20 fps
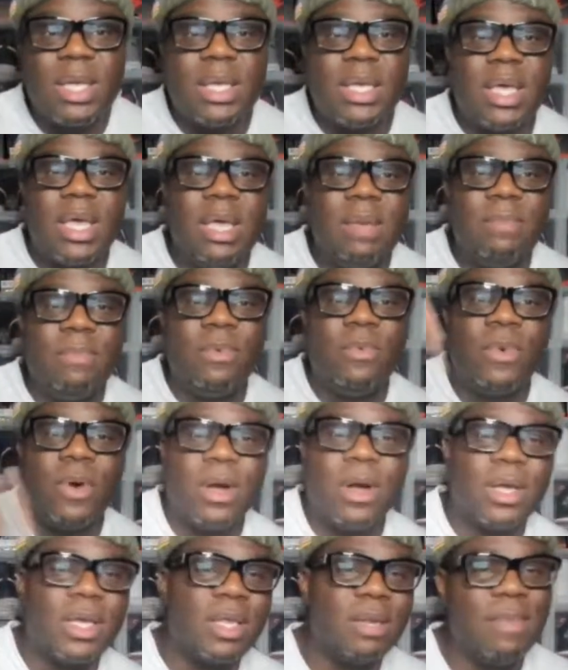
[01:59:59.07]
Keep
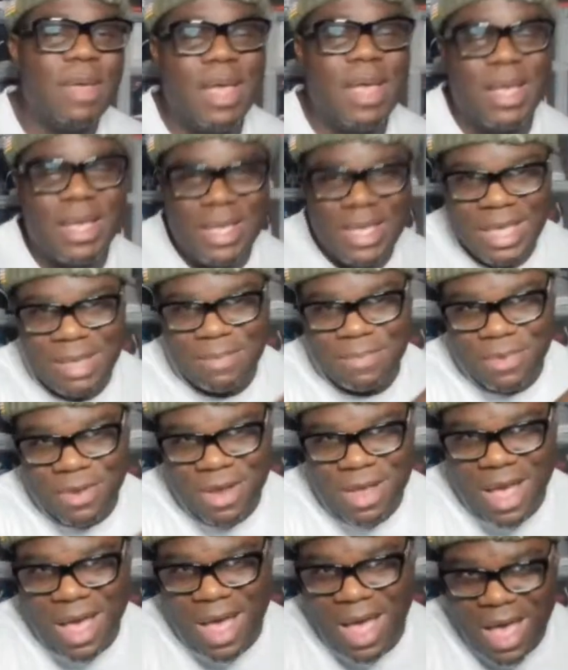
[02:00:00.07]
working, man. Keep
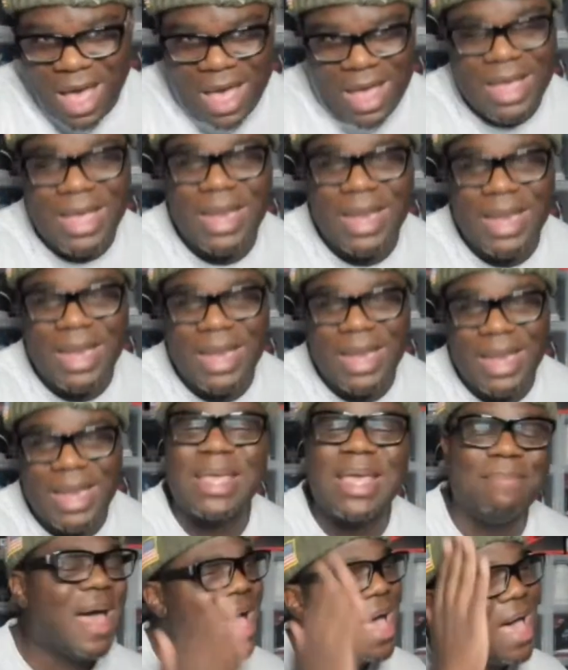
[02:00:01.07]
your eye. I gotta keep
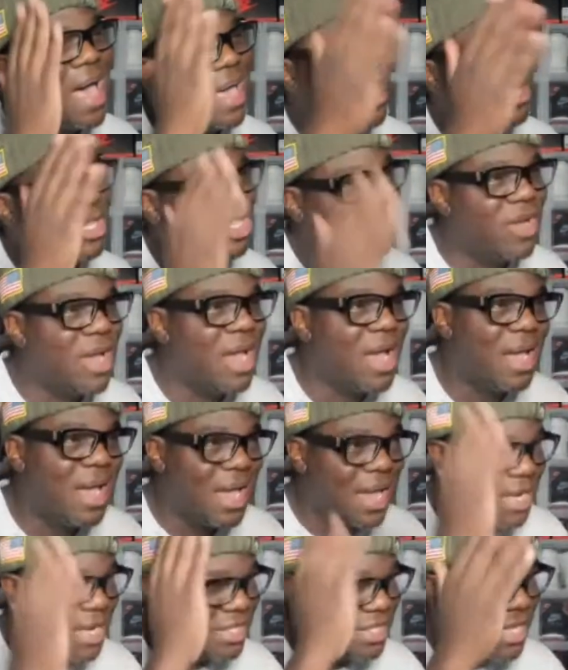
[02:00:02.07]
my eye on track.
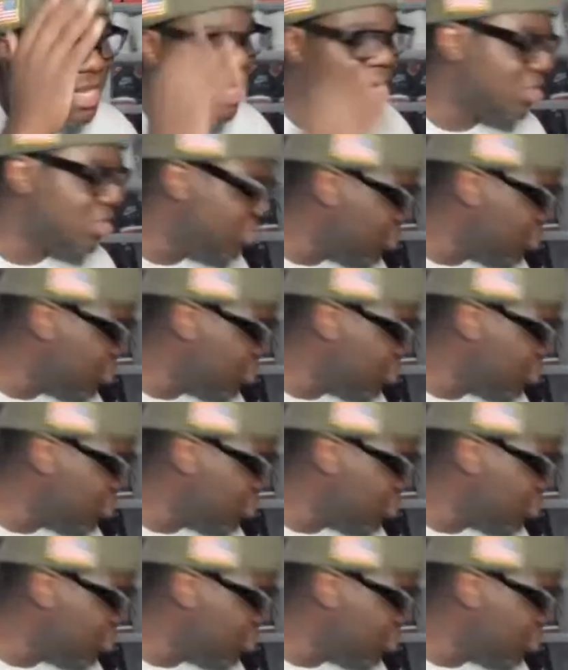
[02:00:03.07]
I gotta stay on